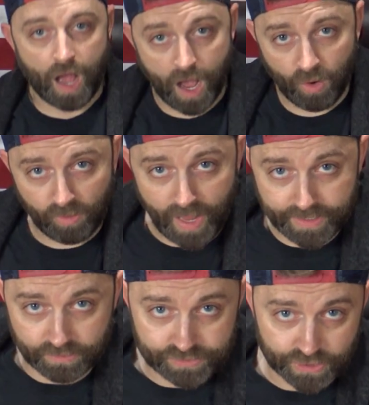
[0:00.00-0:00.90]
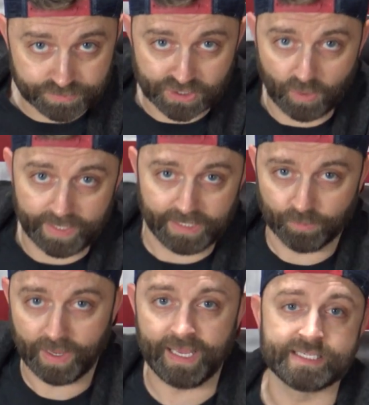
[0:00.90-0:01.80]
All right, YouTube. So
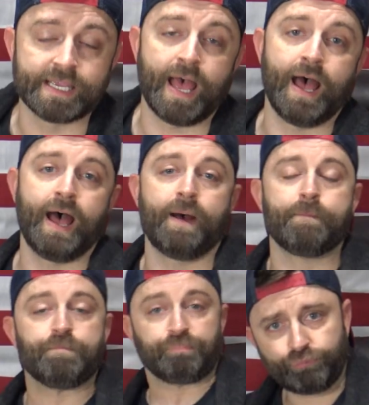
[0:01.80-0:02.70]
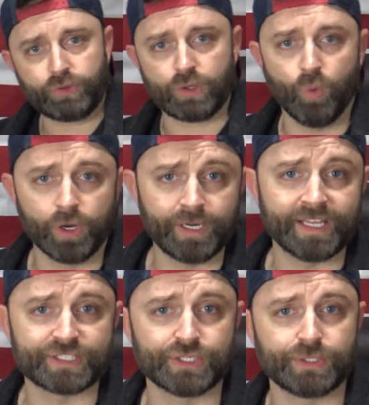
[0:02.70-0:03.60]
anyways, we're going to
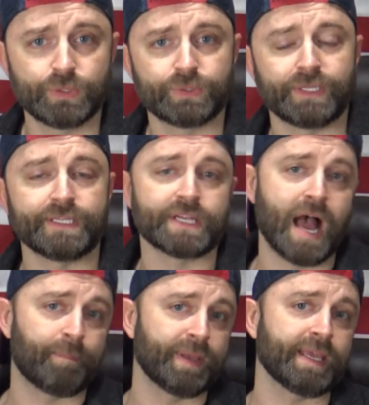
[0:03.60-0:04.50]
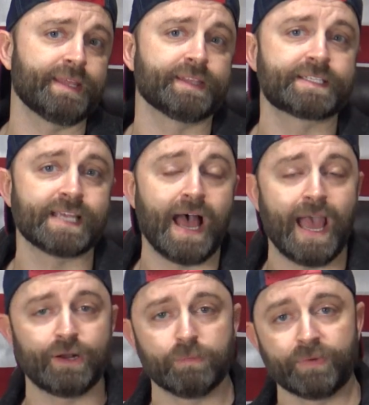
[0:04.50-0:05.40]
get to the topic in the
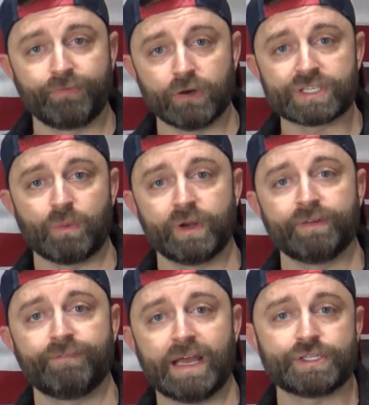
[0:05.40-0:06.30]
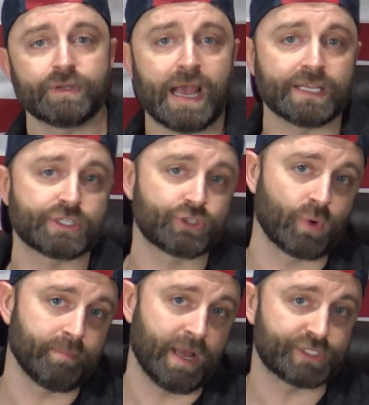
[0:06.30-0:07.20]
title, but first I want to invite you guys to
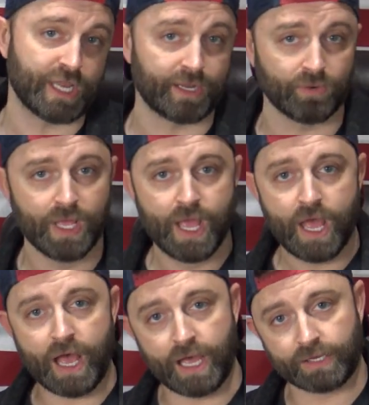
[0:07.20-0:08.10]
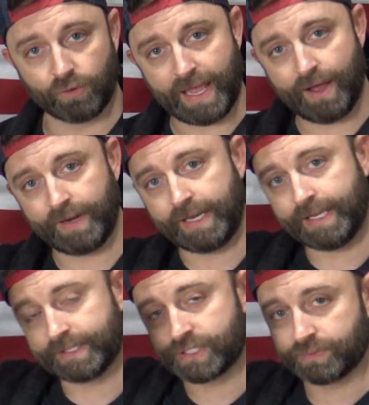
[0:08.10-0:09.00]
join my channel. Go down and
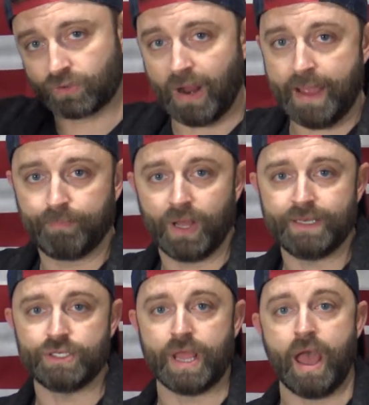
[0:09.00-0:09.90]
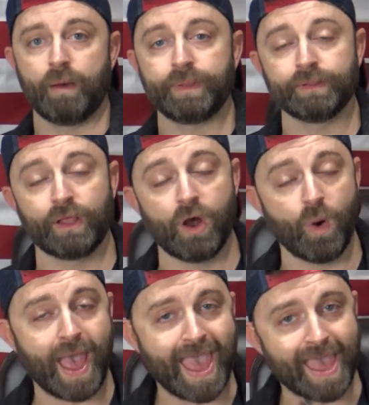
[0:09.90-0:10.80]
hit the subscribe button down
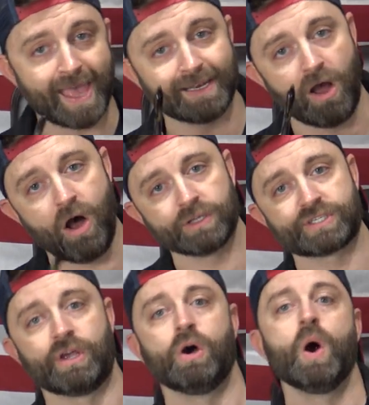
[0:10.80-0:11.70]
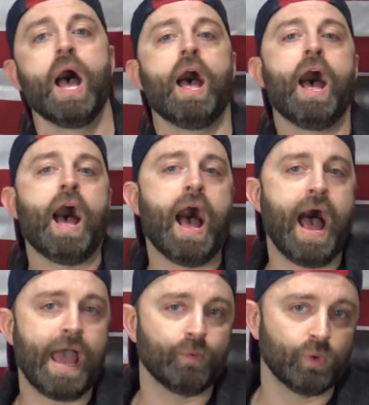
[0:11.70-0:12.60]
below, and also
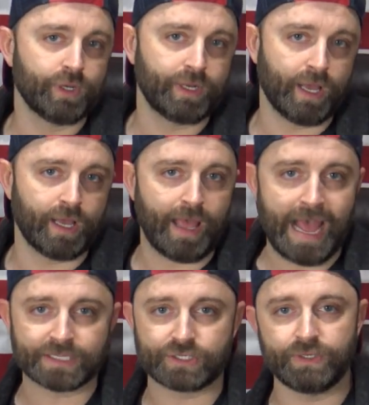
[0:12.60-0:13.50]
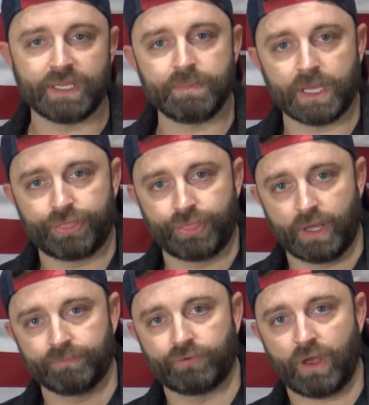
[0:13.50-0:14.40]
I would ask you to give me a
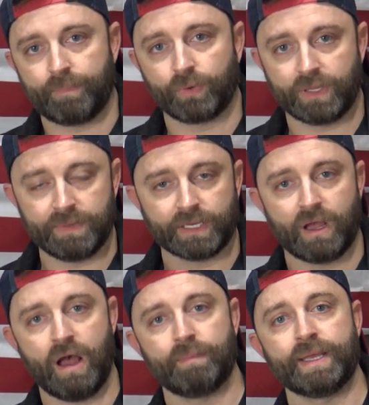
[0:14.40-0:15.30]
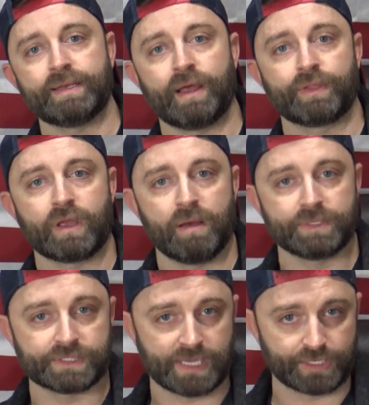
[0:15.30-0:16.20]
thumbs up or give me a comment down in the
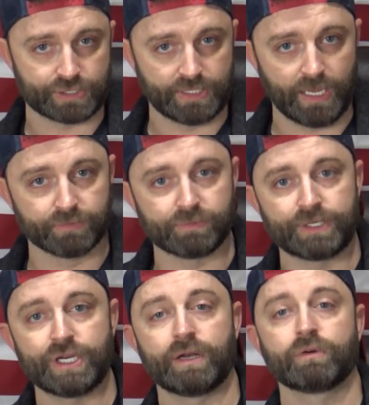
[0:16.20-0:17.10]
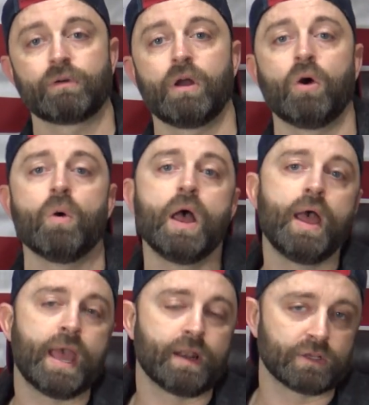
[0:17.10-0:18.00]
comment section. It helps my channel grow,
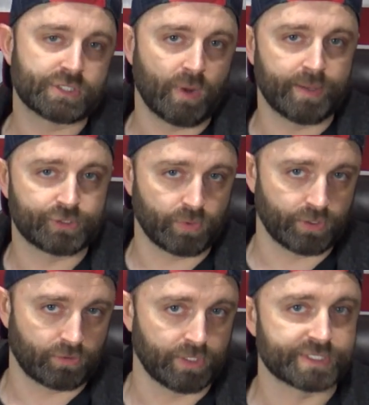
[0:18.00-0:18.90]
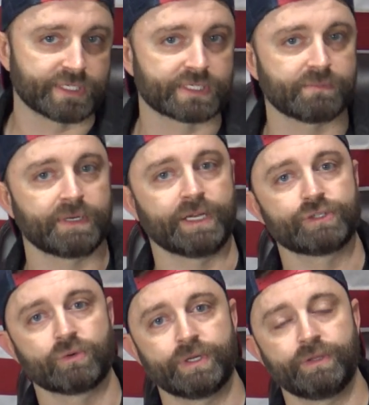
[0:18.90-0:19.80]
and also I enjoy your criticism and I
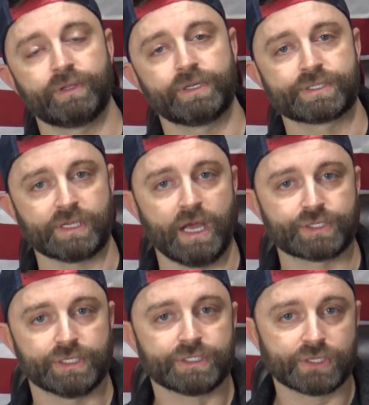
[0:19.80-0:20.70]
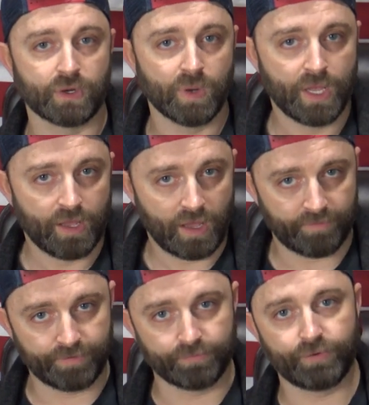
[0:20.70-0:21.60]
enjoy the discussion, so
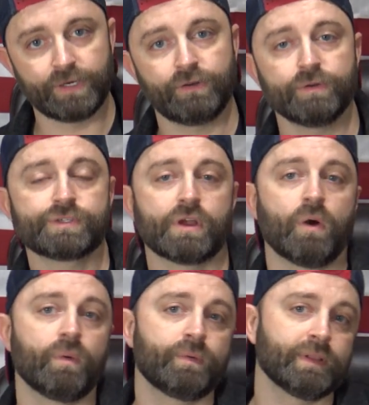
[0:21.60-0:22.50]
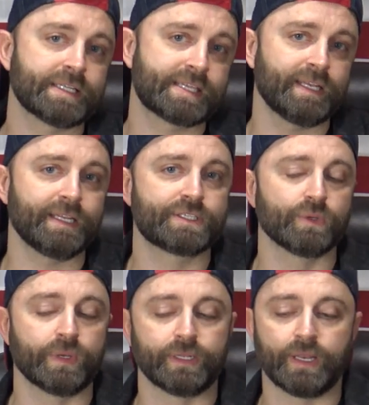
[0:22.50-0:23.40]
feel free to do so. Let's get
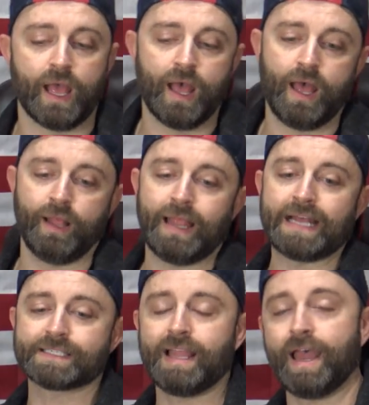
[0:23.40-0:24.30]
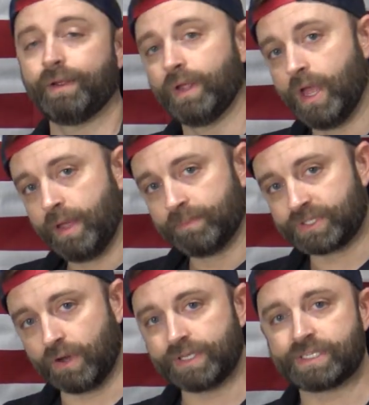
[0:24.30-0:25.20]
into it. Last night,
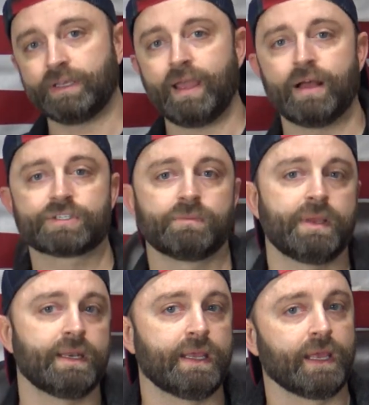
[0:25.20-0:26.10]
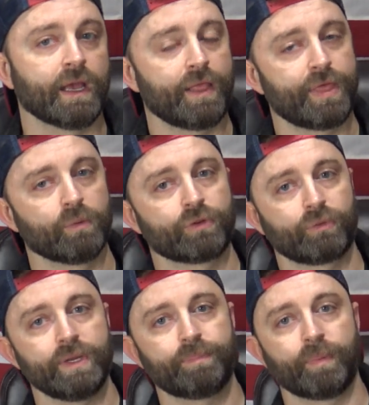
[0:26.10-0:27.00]
Muskogee City Council meeting, there were
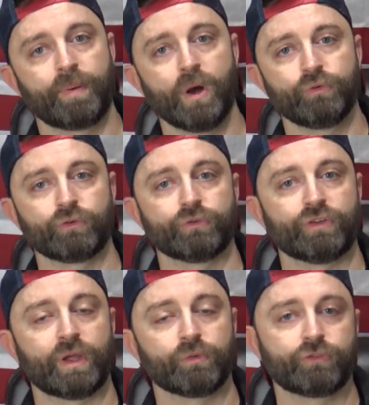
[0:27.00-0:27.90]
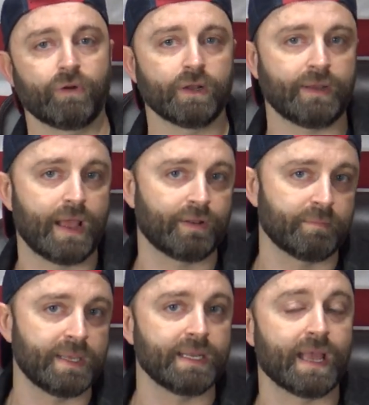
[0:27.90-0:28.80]
three proposals and they were struck down and
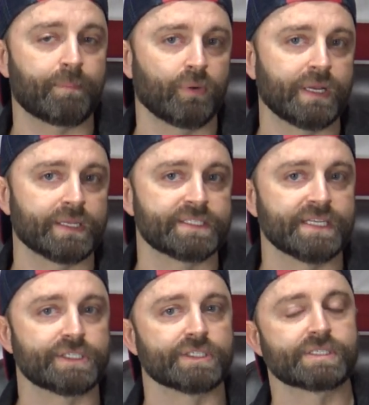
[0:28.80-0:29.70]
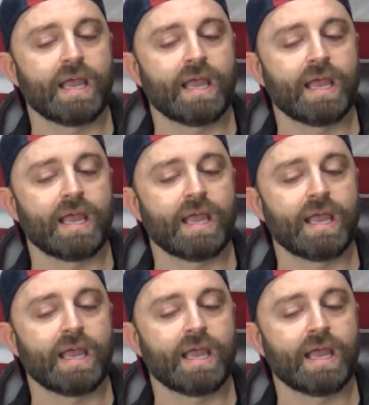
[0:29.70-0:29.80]
the meeting got pretty contentious.